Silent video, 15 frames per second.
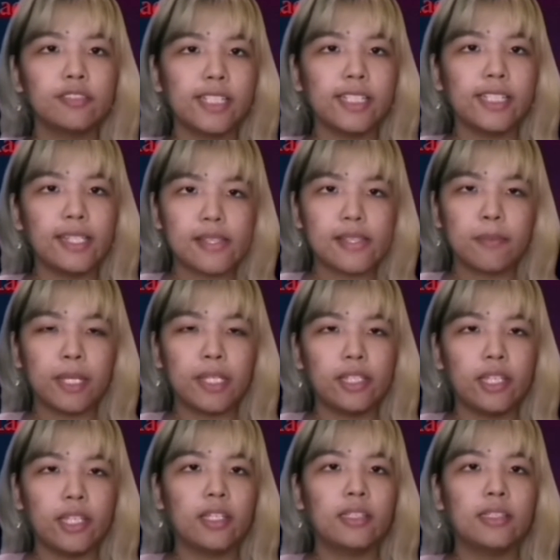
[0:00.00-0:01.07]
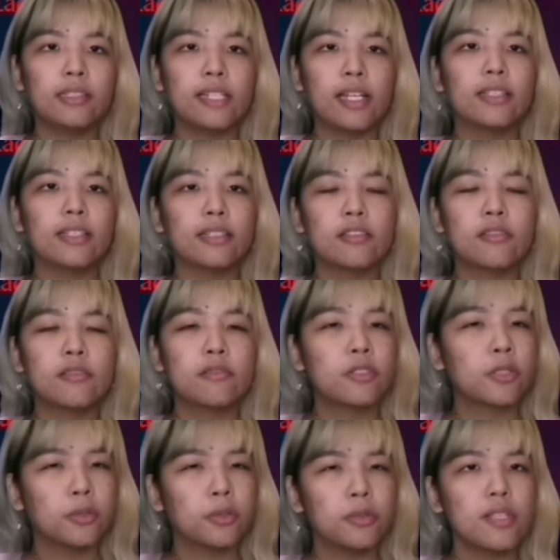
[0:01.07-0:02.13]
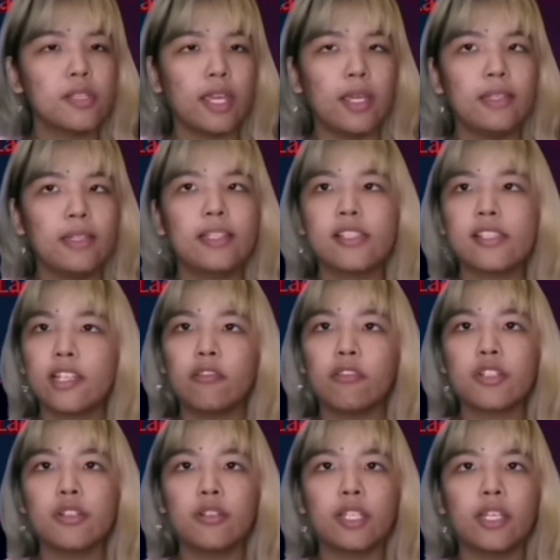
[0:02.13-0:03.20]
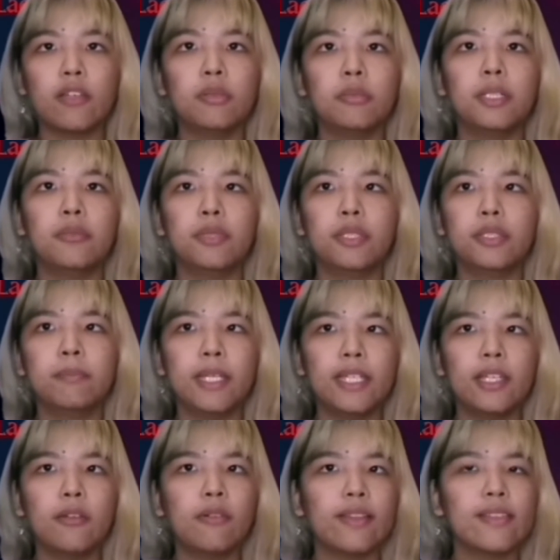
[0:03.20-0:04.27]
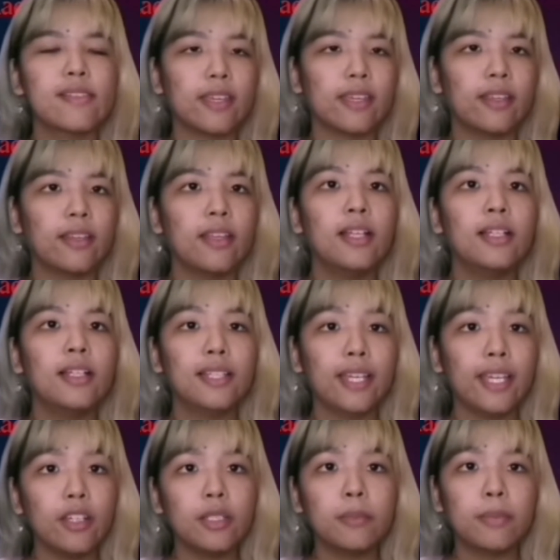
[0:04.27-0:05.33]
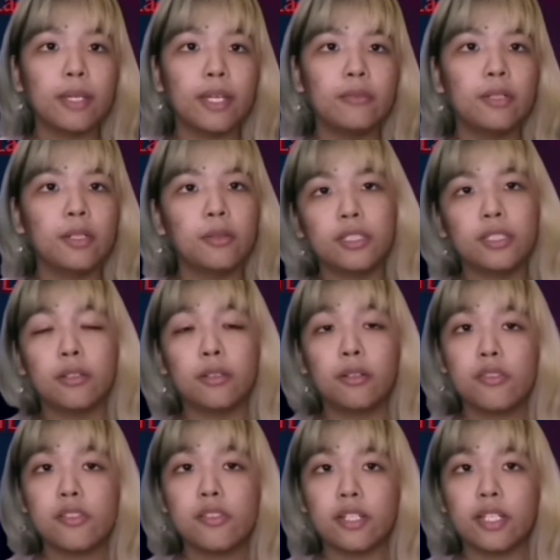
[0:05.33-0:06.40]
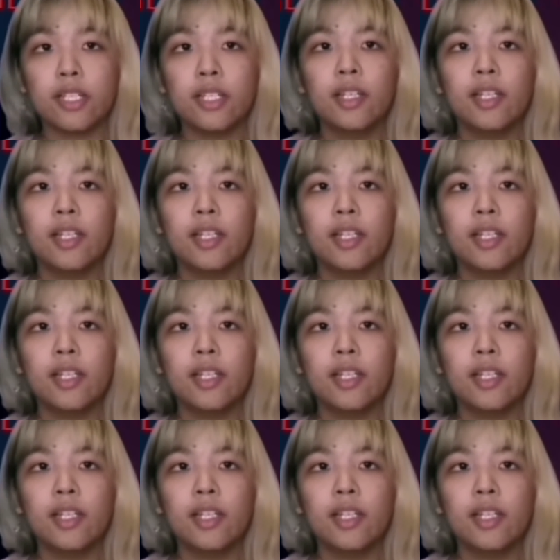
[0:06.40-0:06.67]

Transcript: Portrait of a Lady is a painting that shows a distinguished-looking woman with pinky white skin laying on a bed while holding a